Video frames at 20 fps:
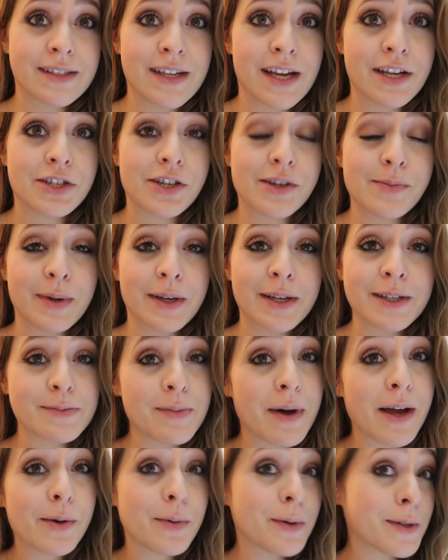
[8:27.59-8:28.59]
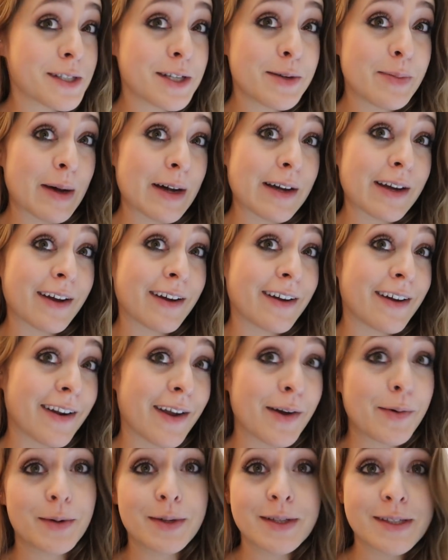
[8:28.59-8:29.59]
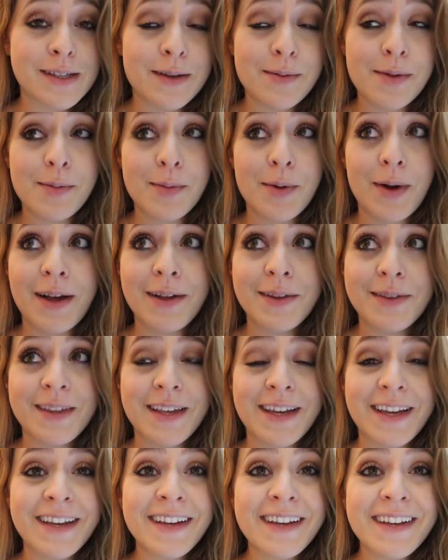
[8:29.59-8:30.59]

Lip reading: session because Mike wanted a burger and I wanted something more healthy.